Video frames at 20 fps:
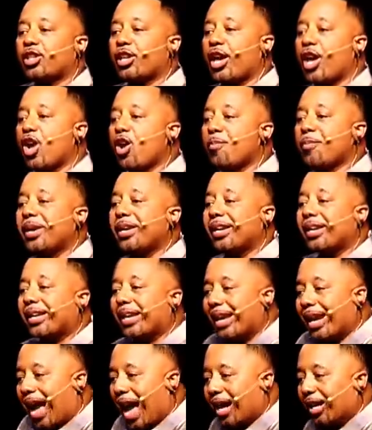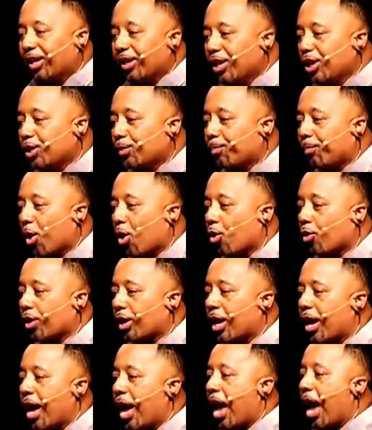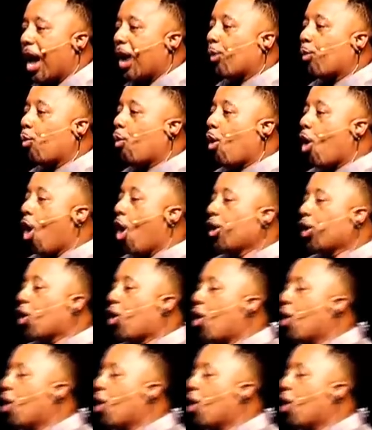tell me to get out of this boat and walk